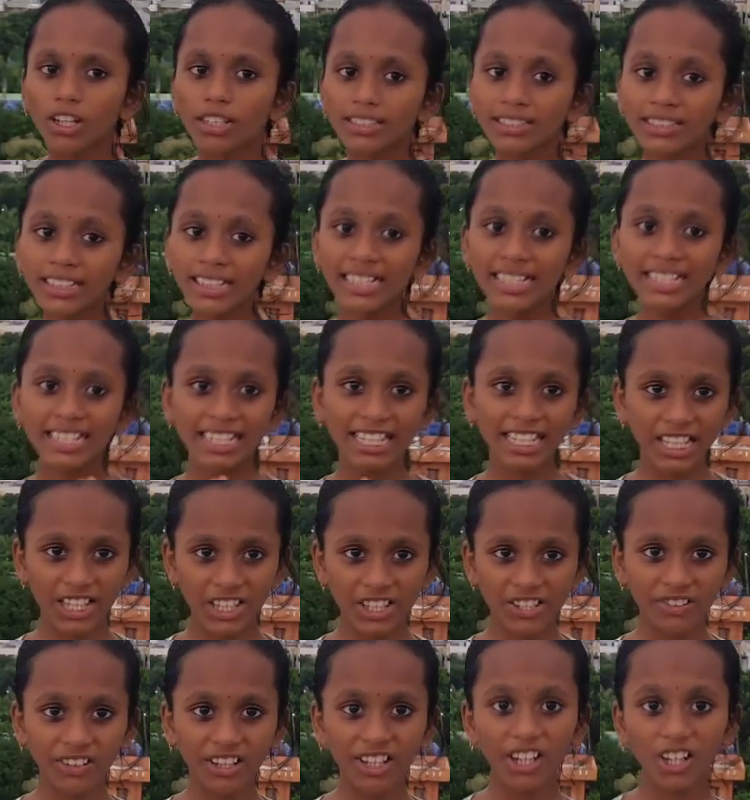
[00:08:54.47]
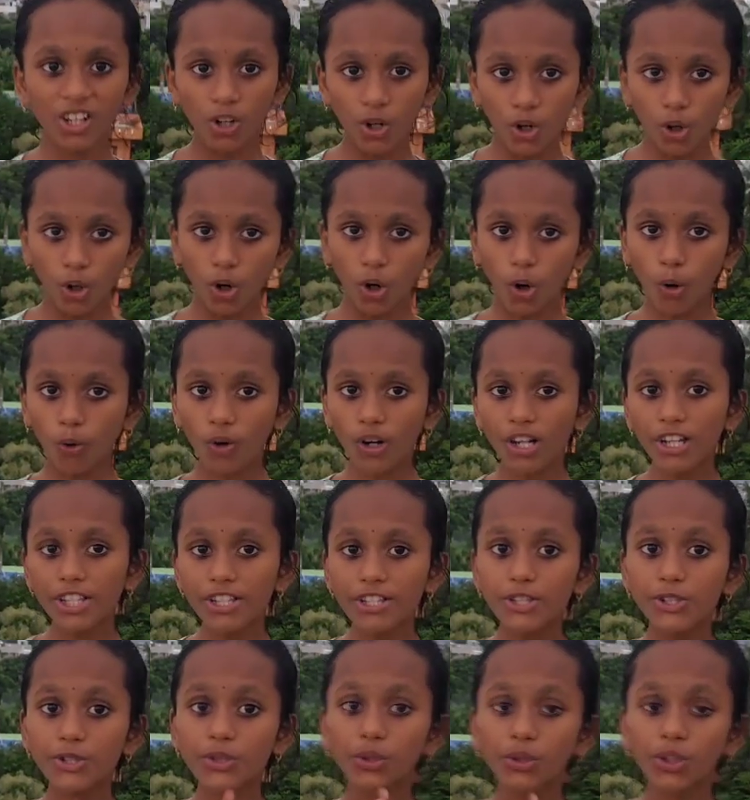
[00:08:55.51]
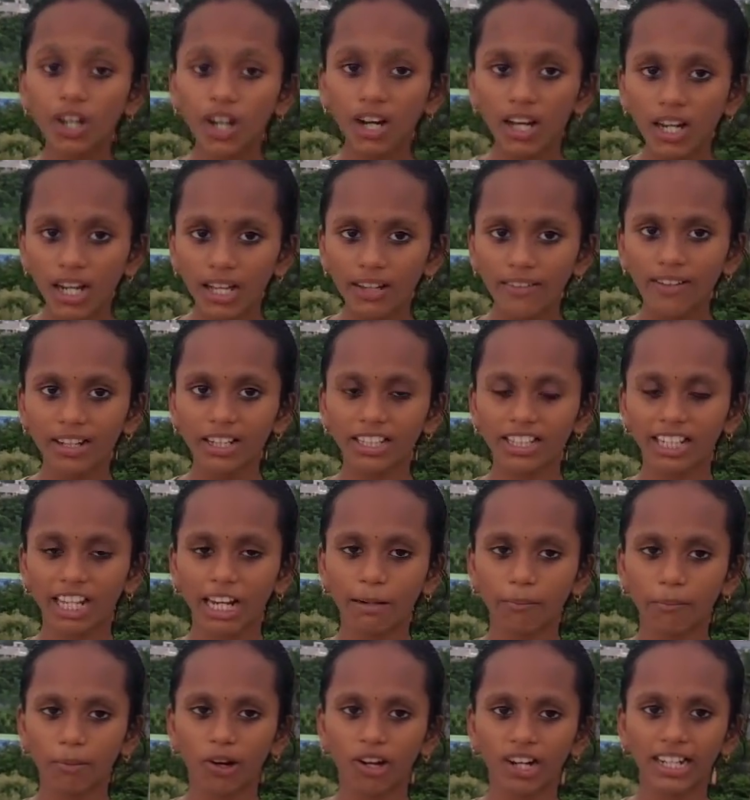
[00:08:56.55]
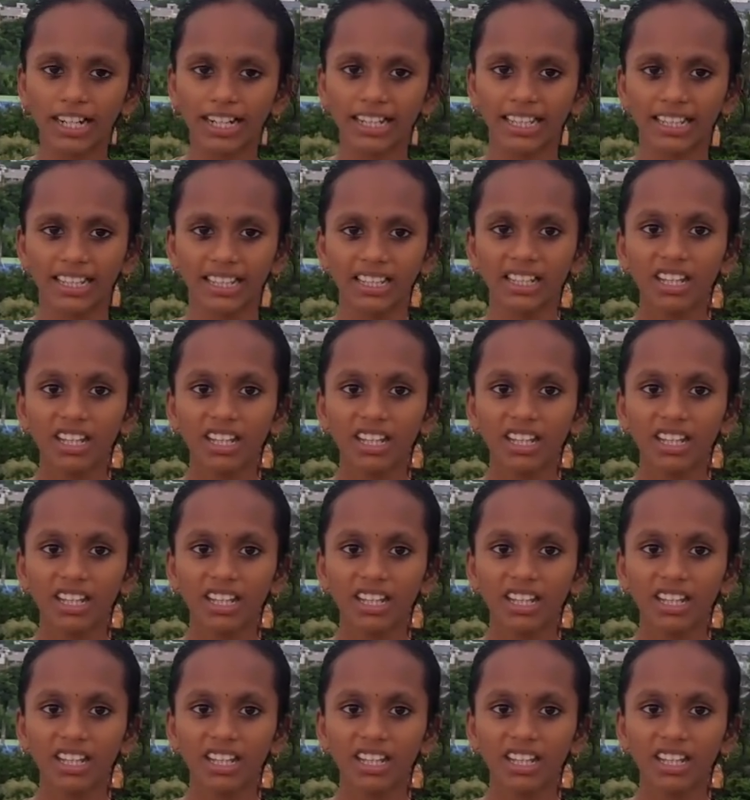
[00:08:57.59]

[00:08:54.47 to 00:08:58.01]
This insulin lowers sugar level in our body.